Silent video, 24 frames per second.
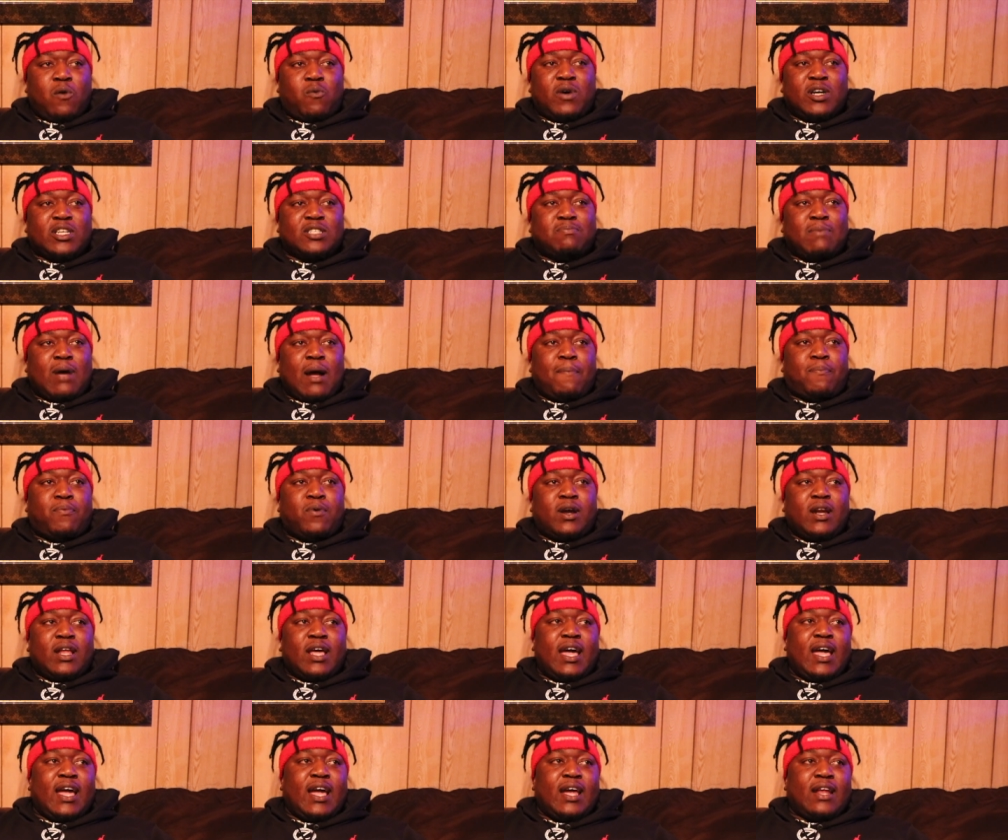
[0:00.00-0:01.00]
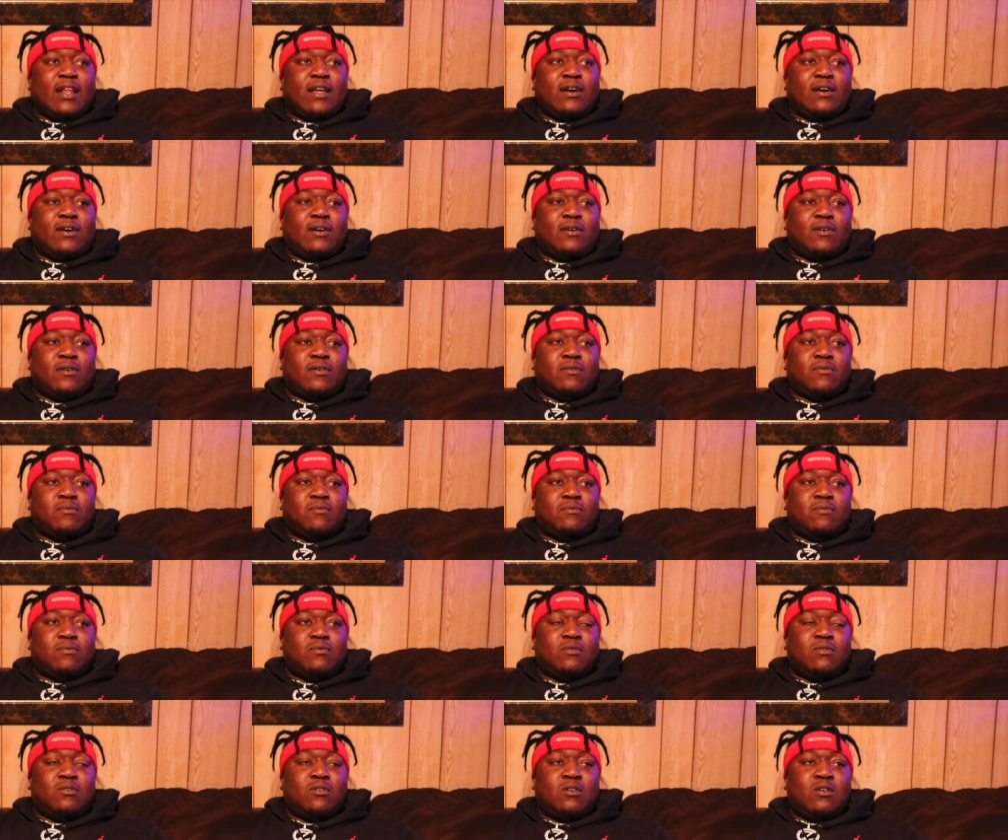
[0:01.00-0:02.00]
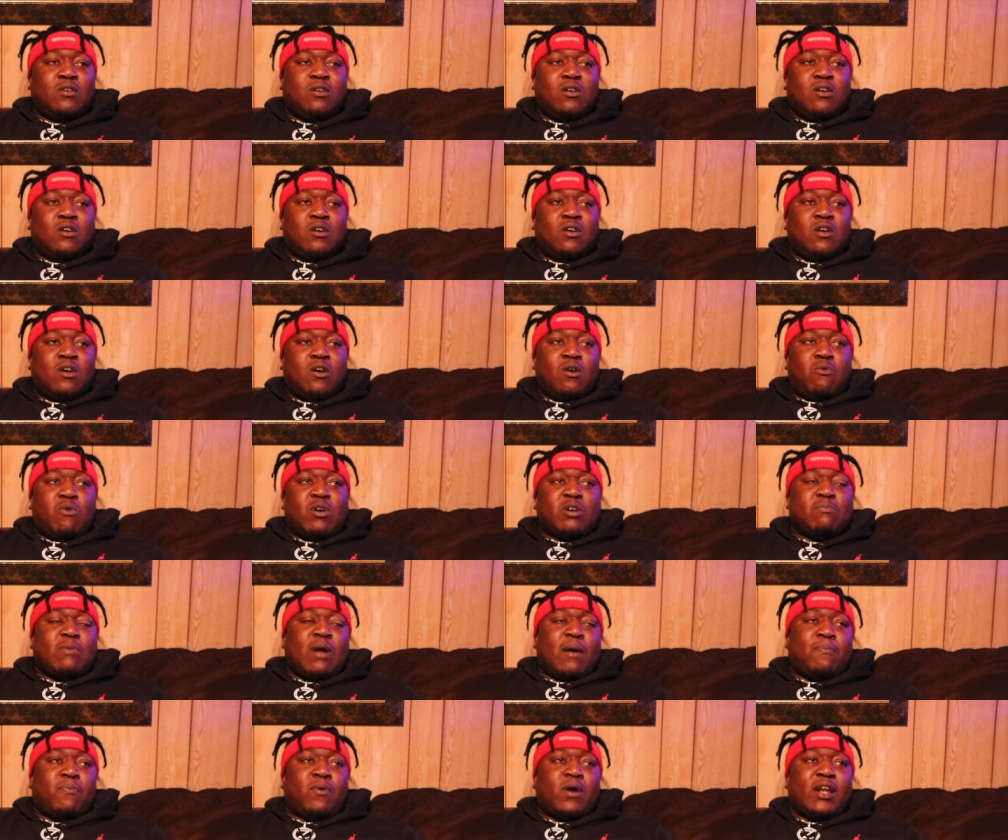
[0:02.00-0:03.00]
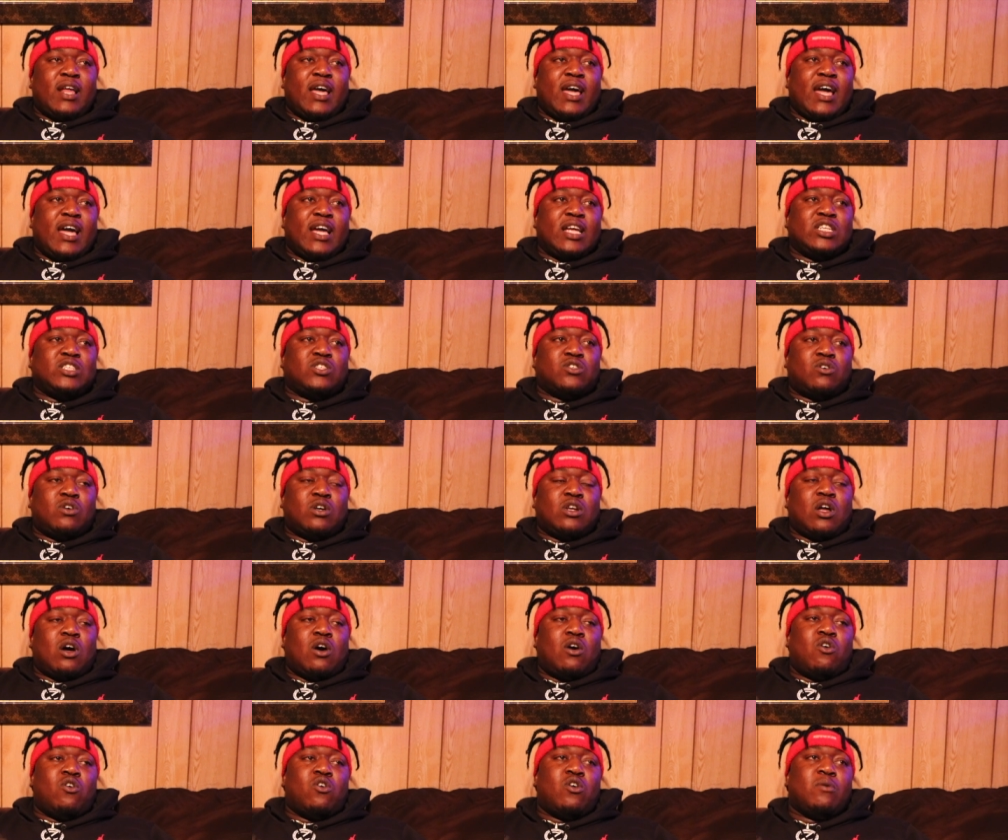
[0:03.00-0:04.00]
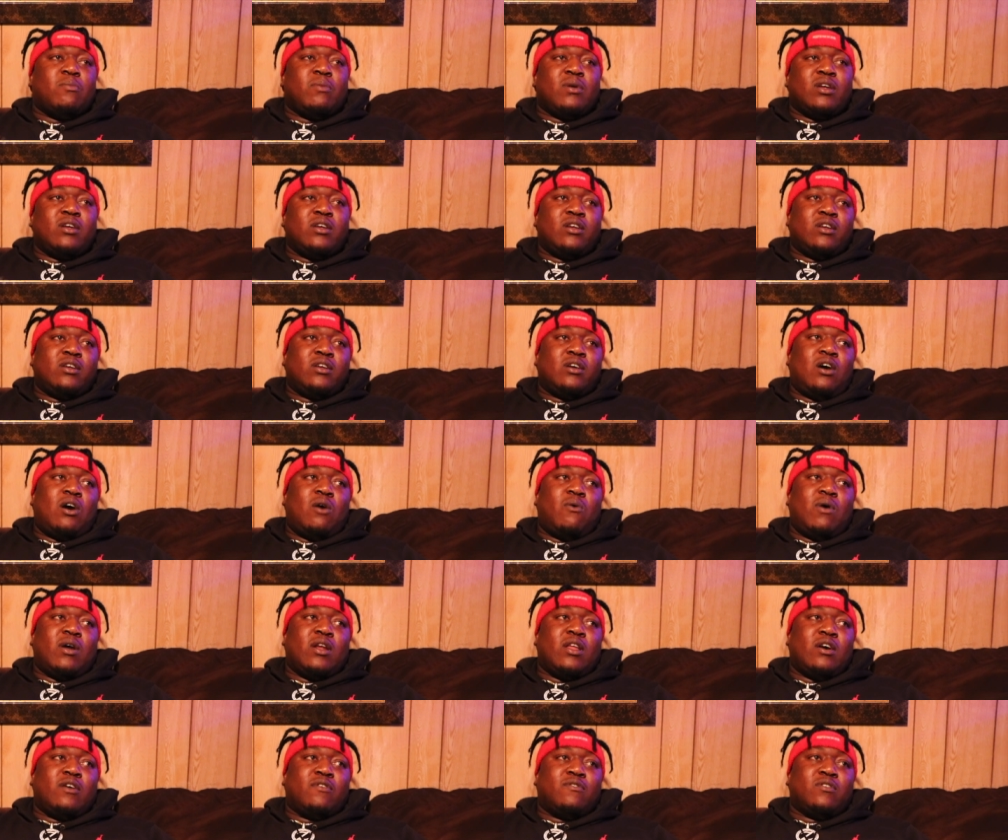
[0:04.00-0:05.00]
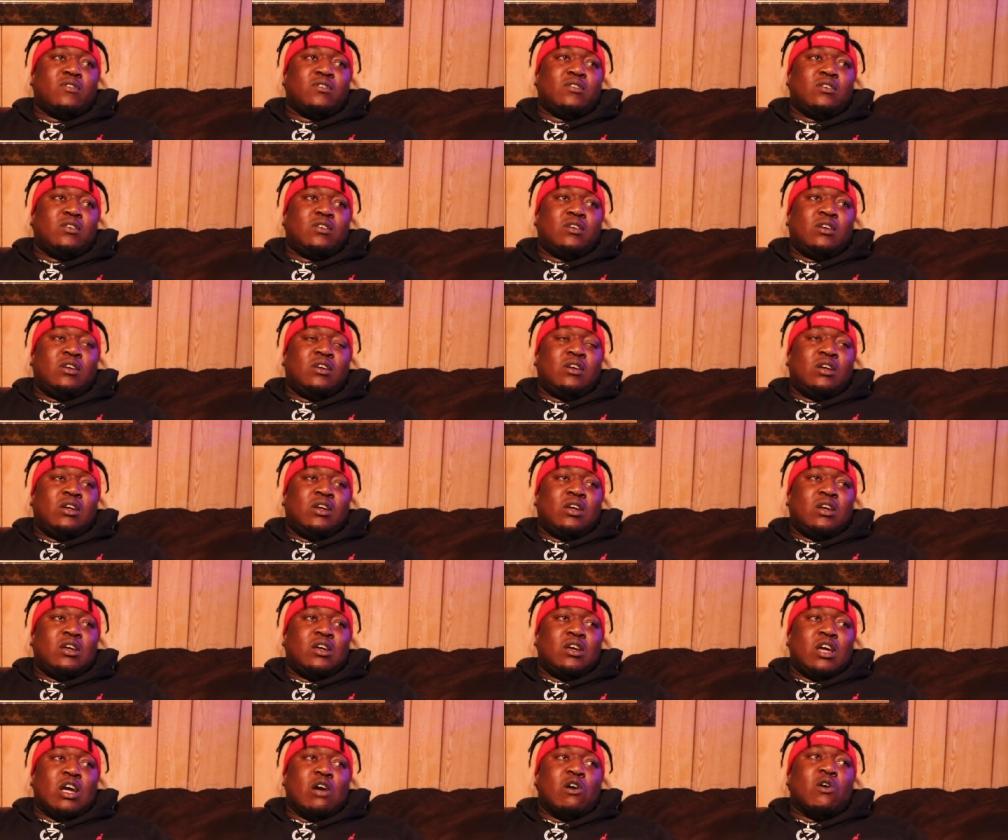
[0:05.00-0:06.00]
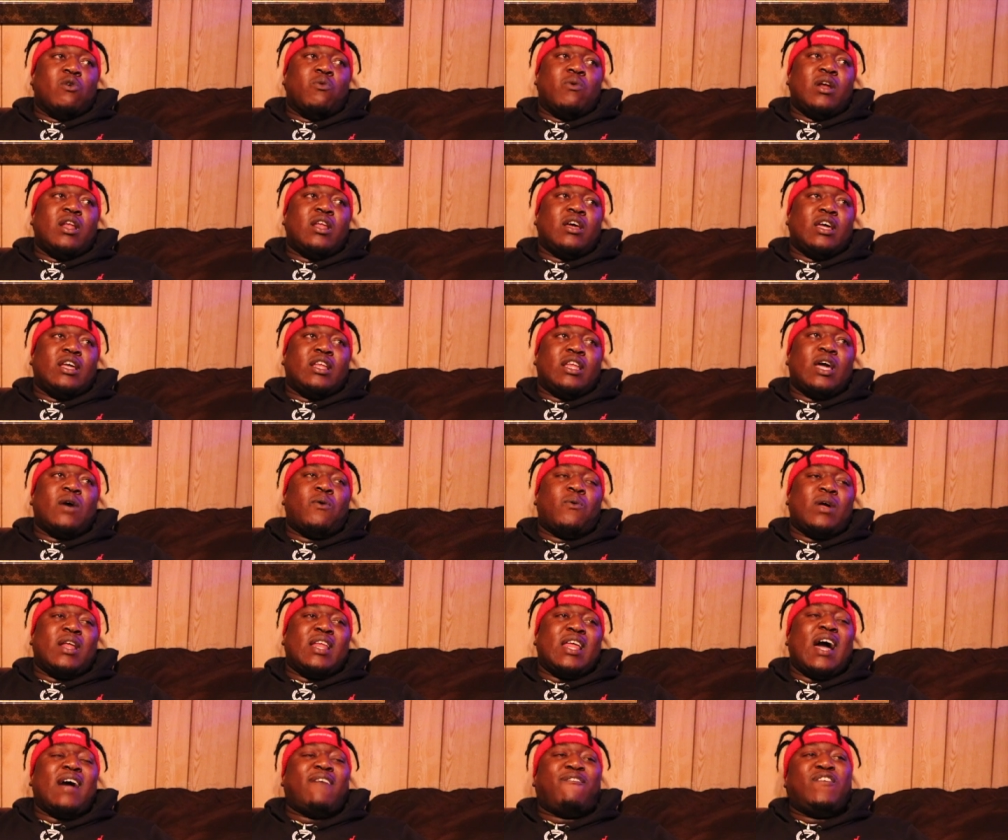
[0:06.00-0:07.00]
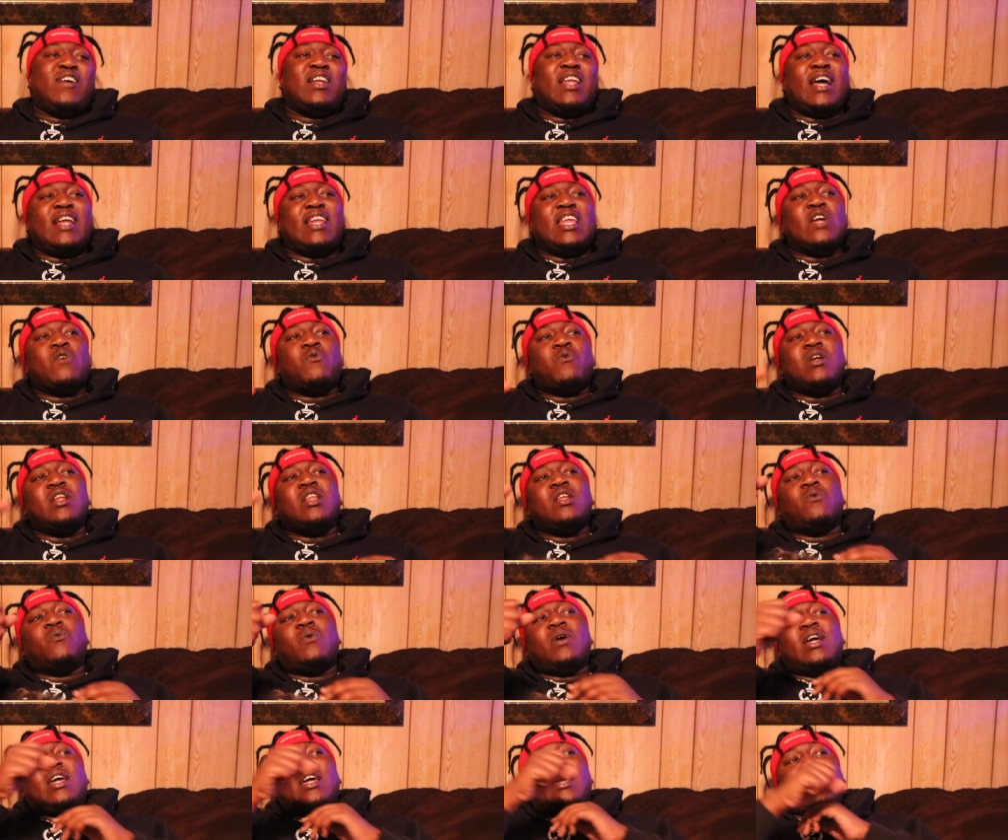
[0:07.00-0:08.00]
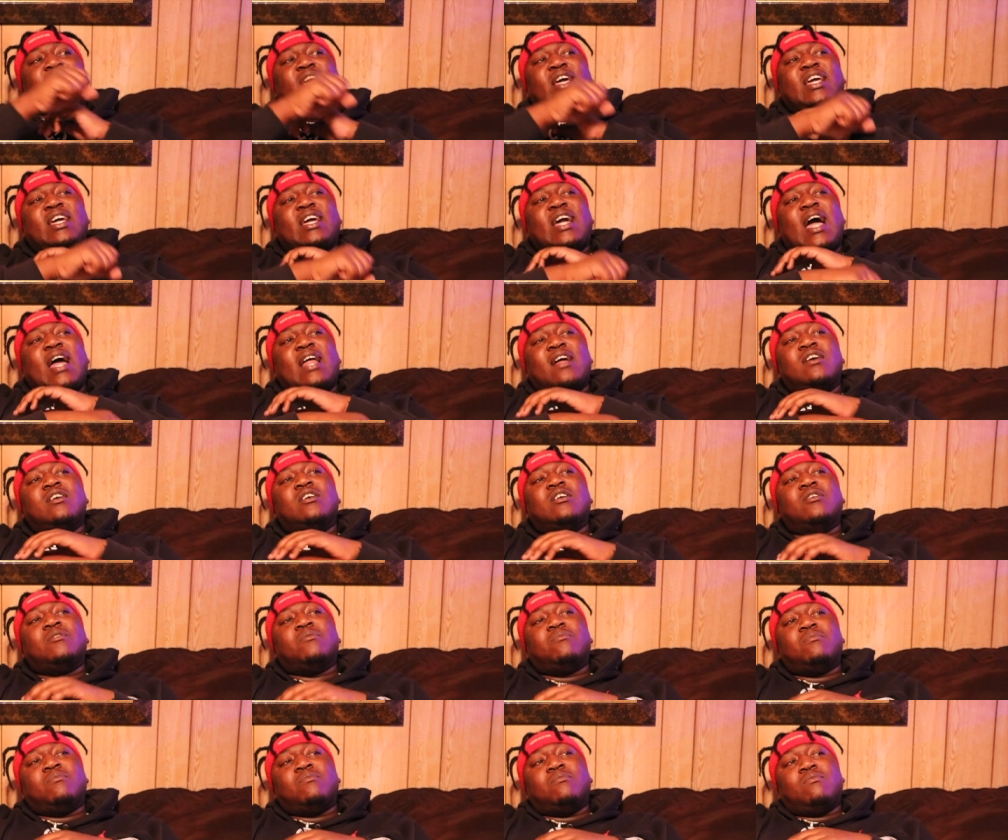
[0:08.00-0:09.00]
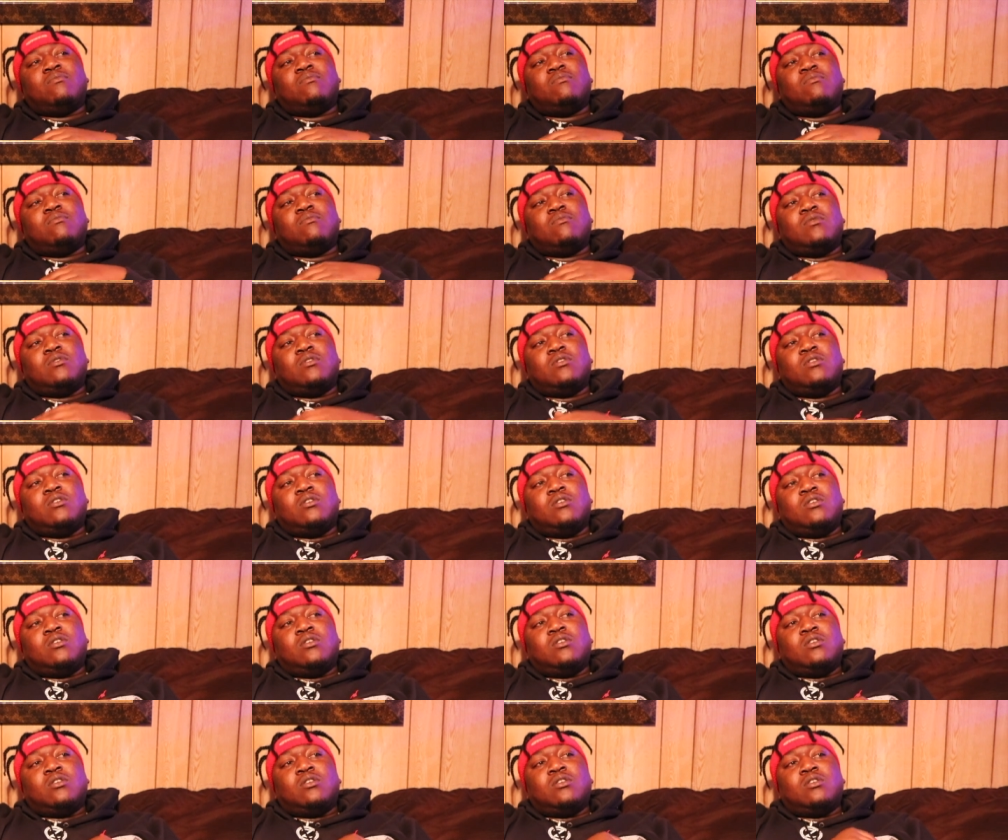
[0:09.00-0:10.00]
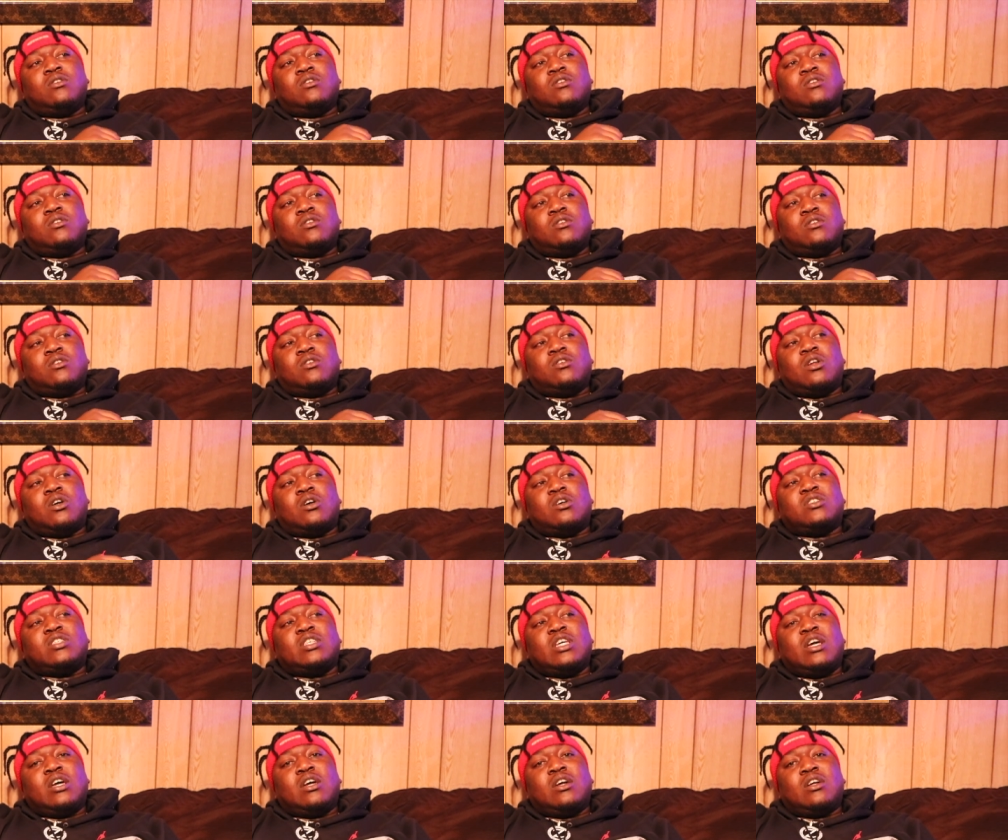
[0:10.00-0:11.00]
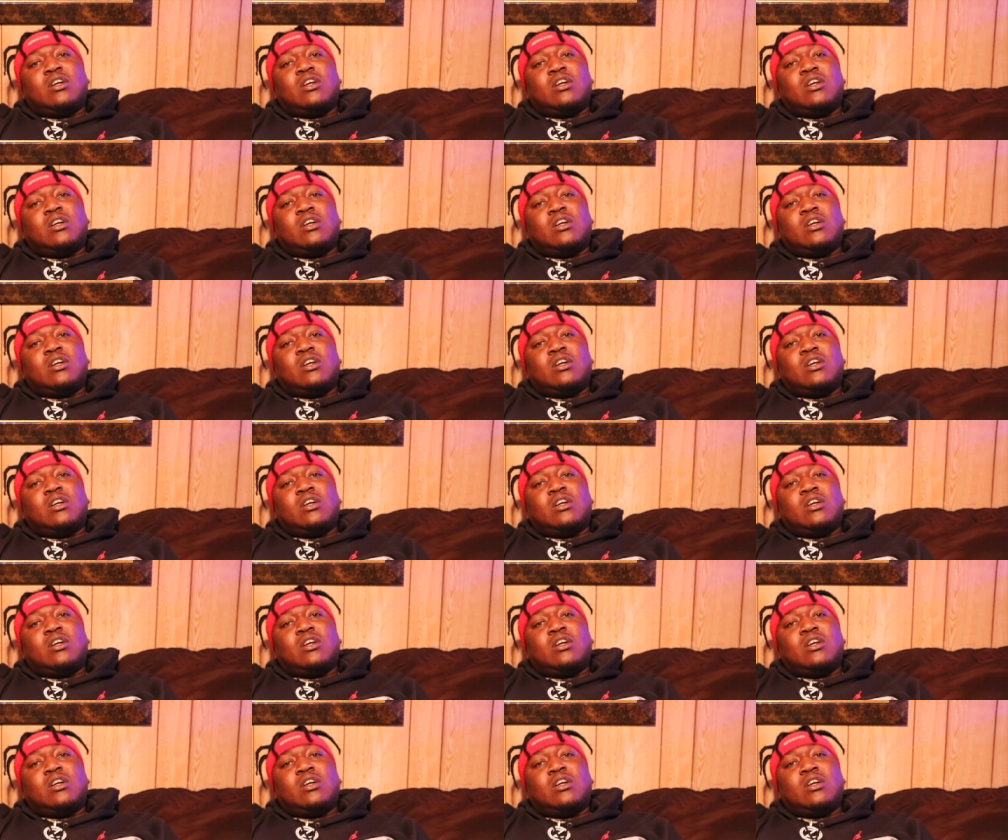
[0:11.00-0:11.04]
once my brother had on, um, once my brother had joined the army or whatever, it was really. They, I feel like that really when it got up. Mm -hmm. You know what I'm saying?